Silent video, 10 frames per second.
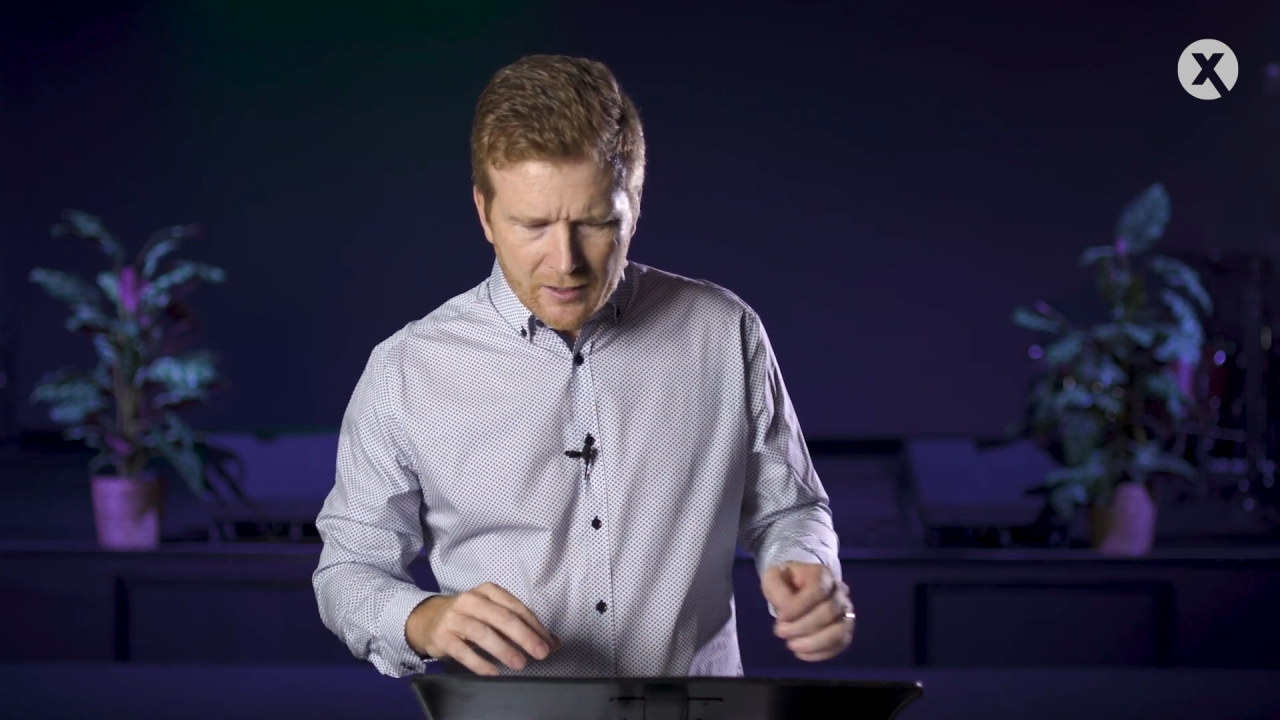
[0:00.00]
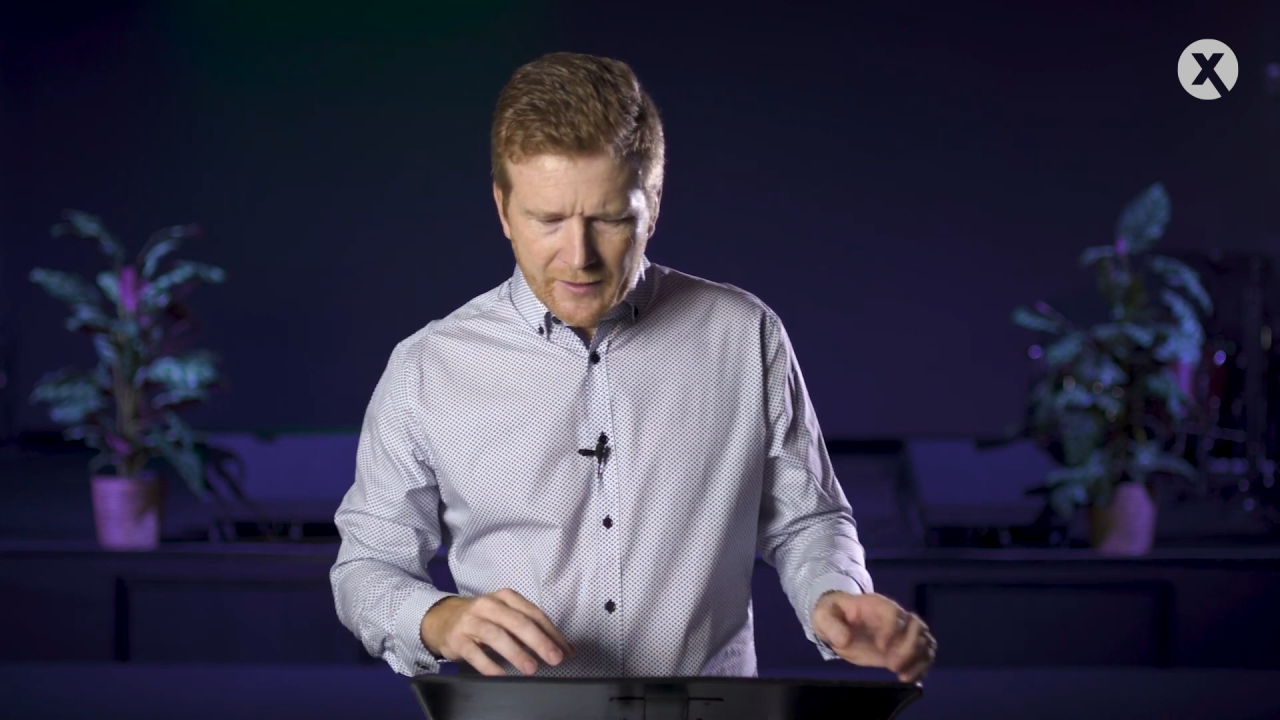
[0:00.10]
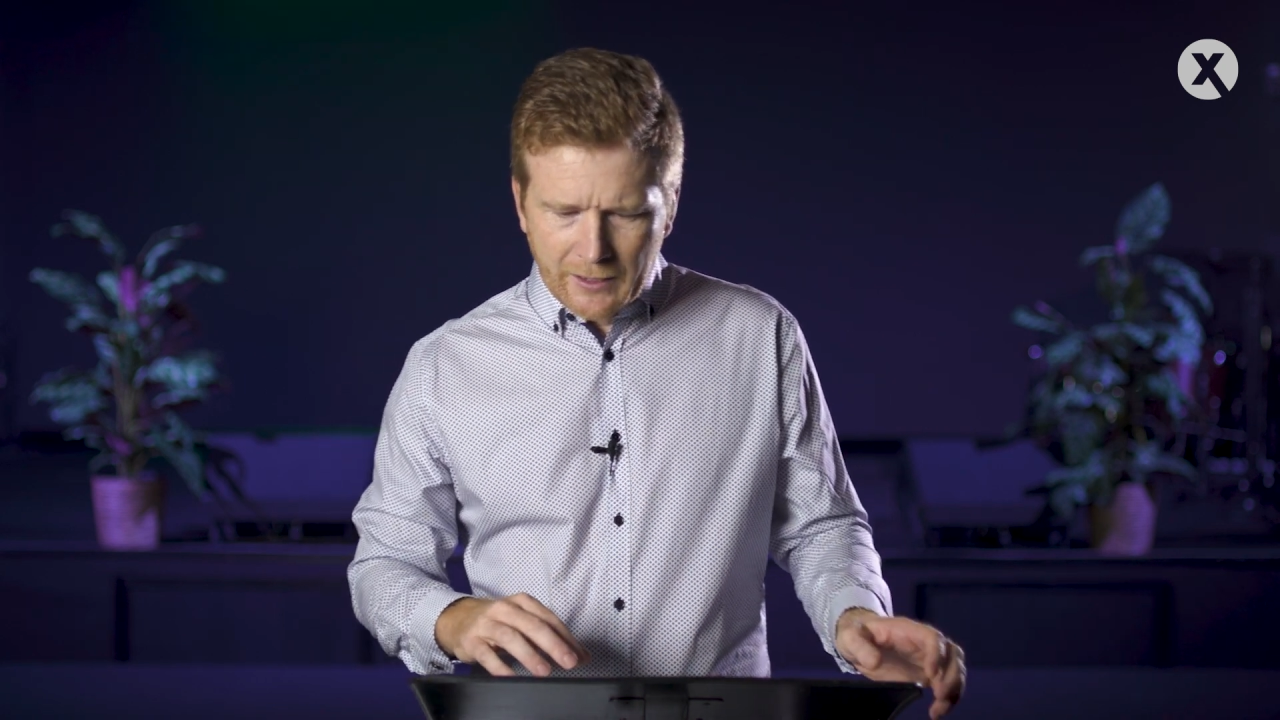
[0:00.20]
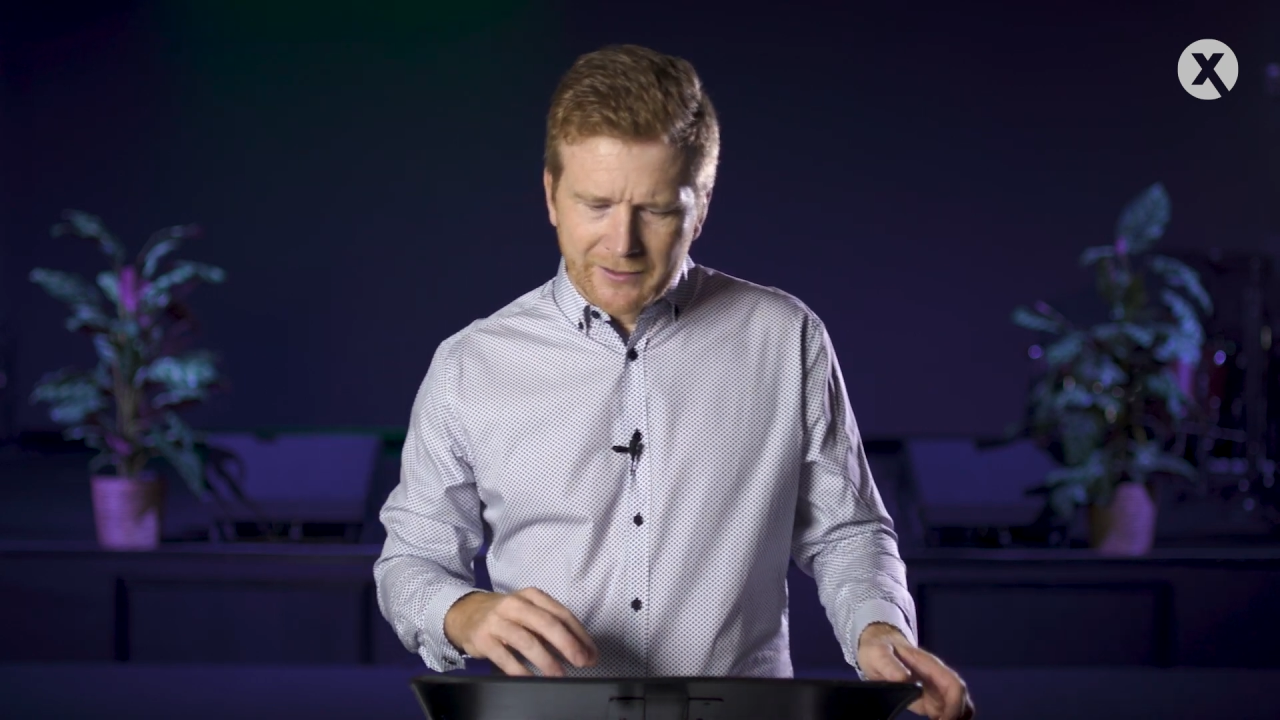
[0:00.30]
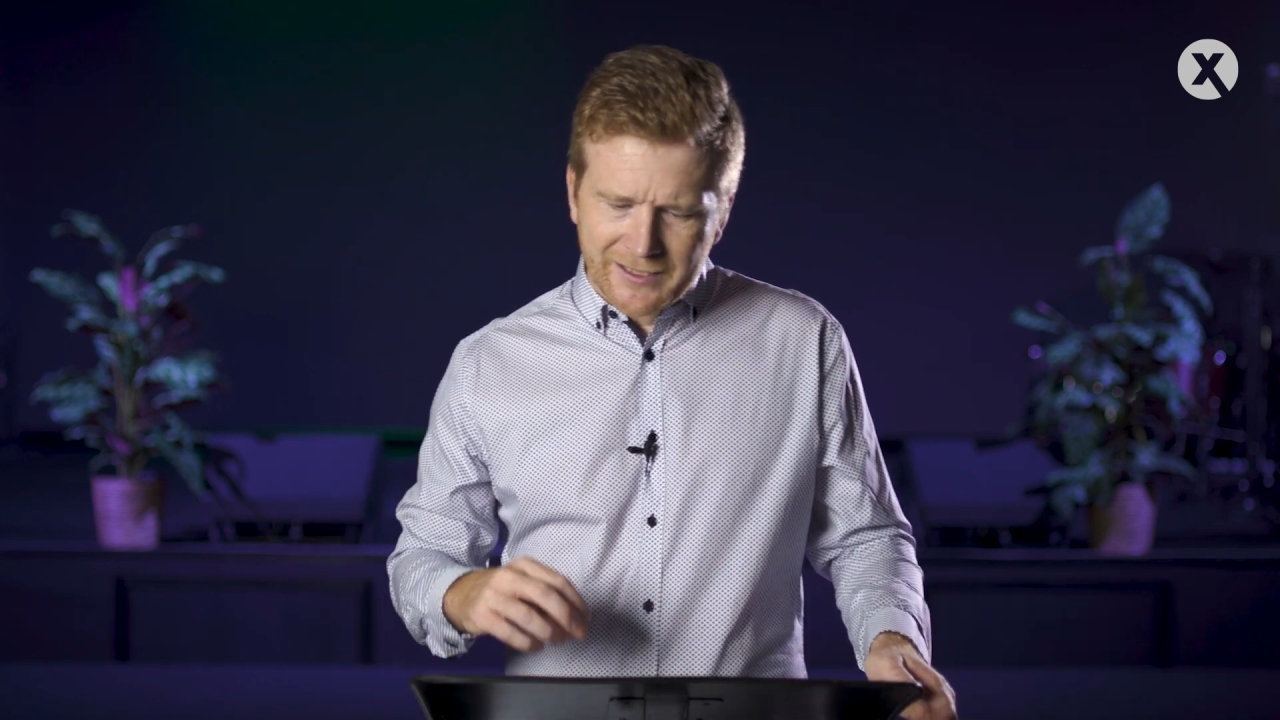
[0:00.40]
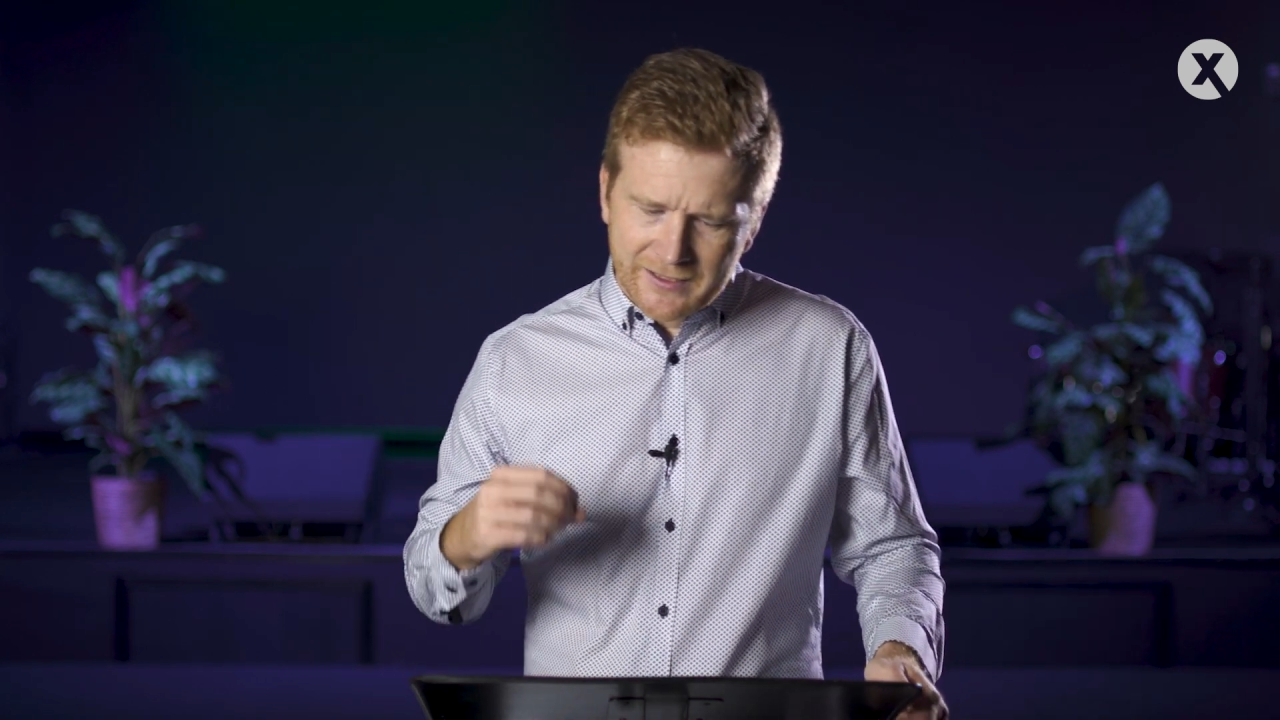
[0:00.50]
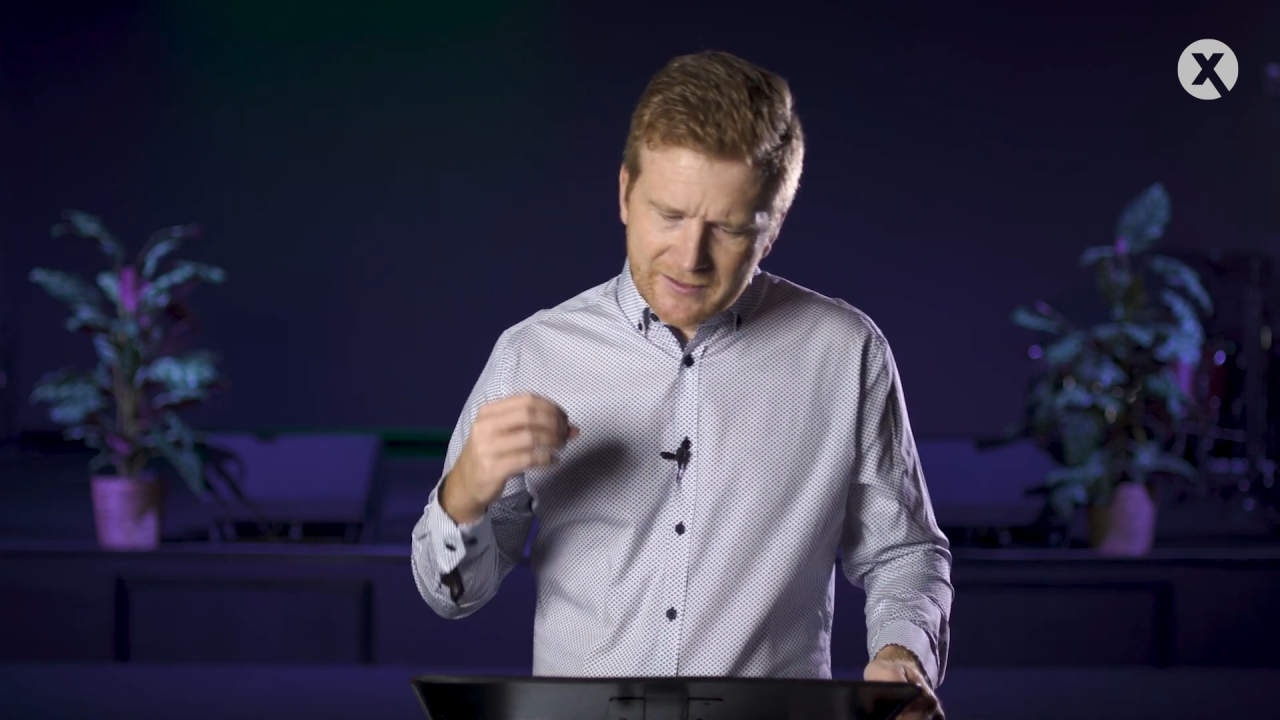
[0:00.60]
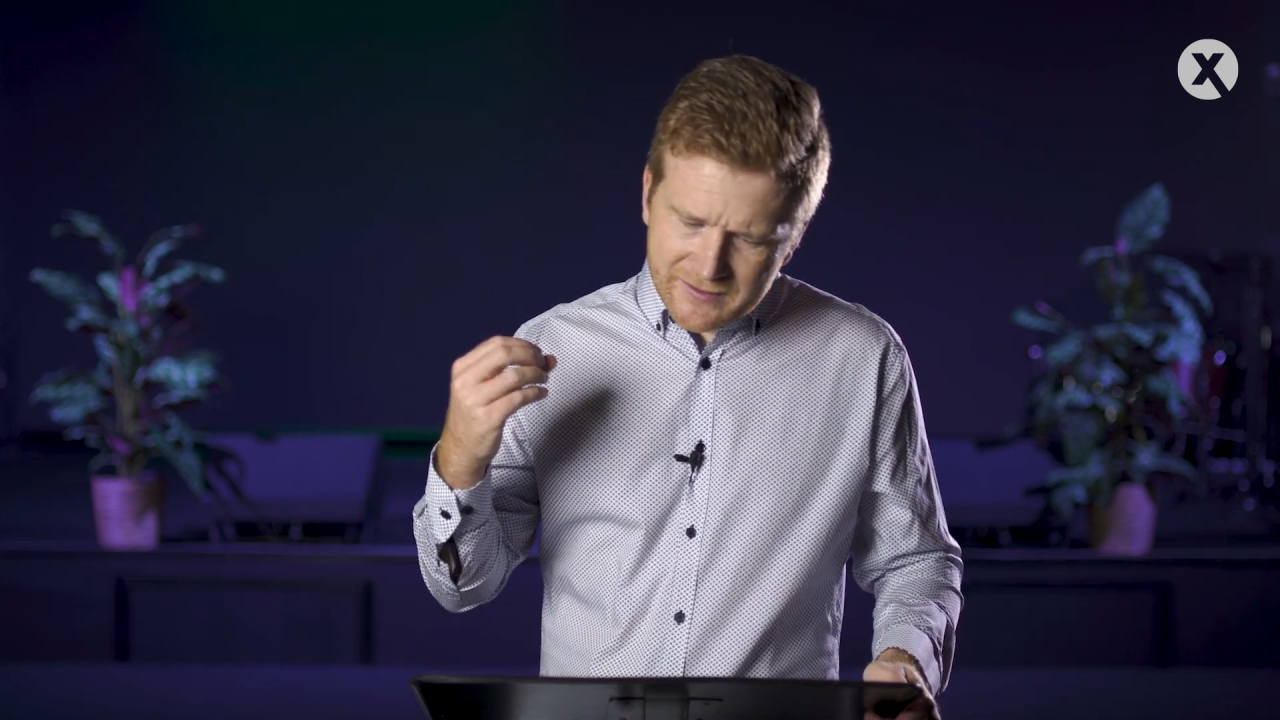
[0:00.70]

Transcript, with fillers: That we need to